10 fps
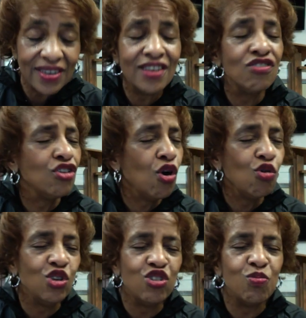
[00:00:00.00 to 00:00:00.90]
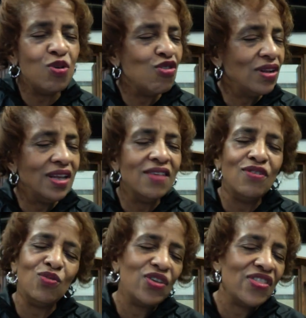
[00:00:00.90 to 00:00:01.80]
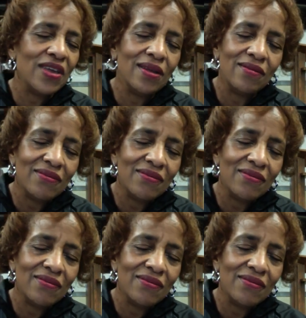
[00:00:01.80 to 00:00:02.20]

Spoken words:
is the Holy Spirit living within.